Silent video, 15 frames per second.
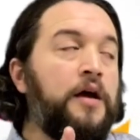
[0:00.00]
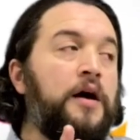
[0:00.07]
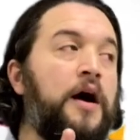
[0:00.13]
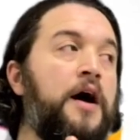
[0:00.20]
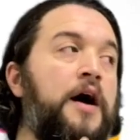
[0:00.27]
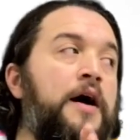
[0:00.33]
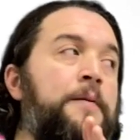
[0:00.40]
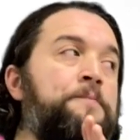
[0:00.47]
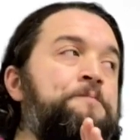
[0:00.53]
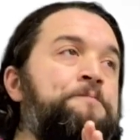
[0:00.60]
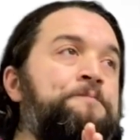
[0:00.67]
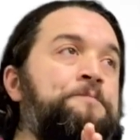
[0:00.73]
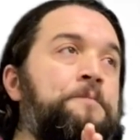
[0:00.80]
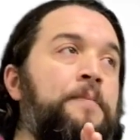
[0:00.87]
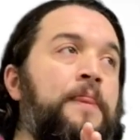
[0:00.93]

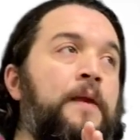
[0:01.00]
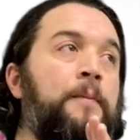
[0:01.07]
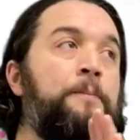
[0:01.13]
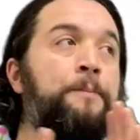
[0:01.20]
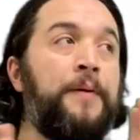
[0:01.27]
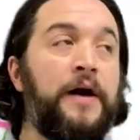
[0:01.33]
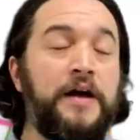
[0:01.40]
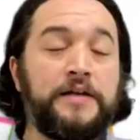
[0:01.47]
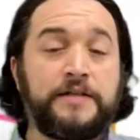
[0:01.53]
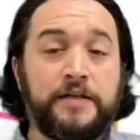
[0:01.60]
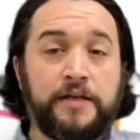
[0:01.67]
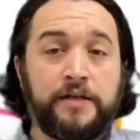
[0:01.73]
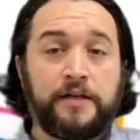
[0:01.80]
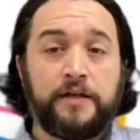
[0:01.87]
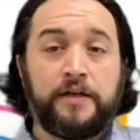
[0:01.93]
But
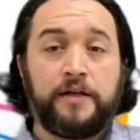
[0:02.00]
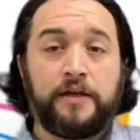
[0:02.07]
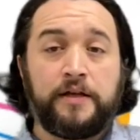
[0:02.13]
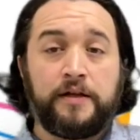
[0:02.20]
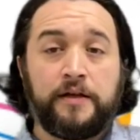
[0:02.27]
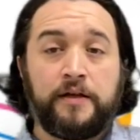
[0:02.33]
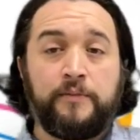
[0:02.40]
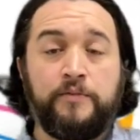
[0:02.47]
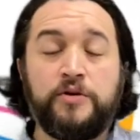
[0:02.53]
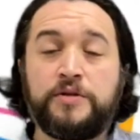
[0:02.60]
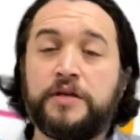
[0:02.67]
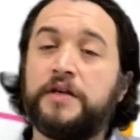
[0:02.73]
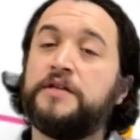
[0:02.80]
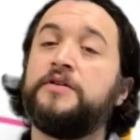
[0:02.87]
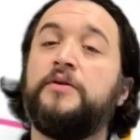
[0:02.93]
music
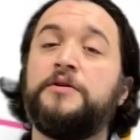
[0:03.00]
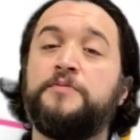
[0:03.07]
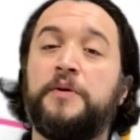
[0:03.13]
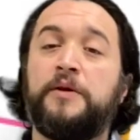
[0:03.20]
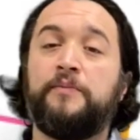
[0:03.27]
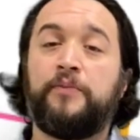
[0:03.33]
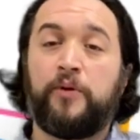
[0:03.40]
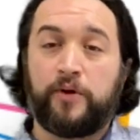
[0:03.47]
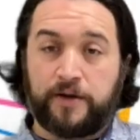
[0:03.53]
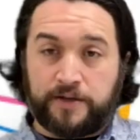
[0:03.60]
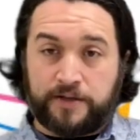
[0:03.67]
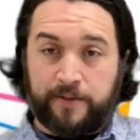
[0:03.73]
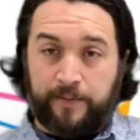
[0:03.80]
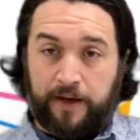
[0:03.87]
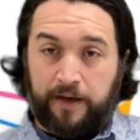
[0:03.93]
has always been important
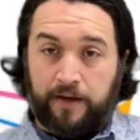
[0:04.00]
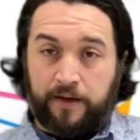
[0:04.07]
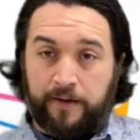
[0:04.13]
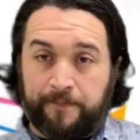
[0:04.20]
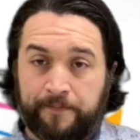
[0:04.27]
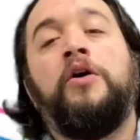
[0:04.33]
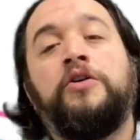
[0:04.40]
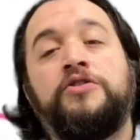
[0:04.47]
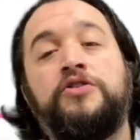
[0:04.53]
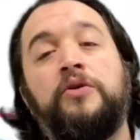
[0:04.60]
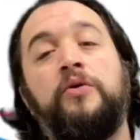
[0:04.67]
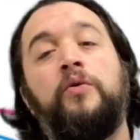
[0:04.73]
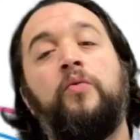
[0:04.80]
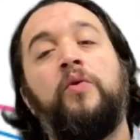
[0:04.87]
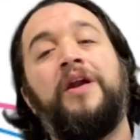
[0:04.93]
to me.
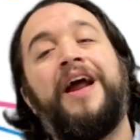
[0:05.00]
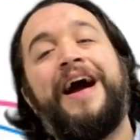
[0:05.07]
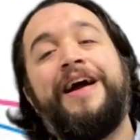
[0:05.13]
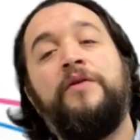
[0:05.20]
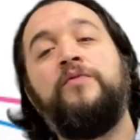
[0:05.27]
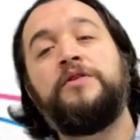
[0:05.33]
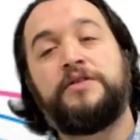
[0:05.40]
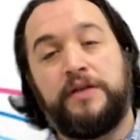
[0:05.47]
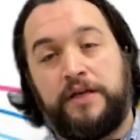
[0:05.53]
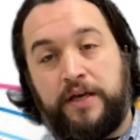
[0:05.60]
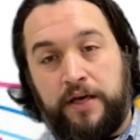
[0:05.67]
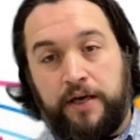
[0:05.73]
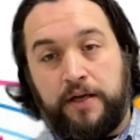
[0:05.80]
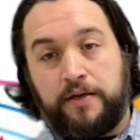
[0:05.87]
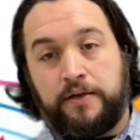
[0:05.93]
So when I was a
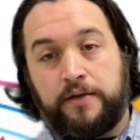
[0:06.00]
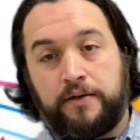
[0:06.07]
kid,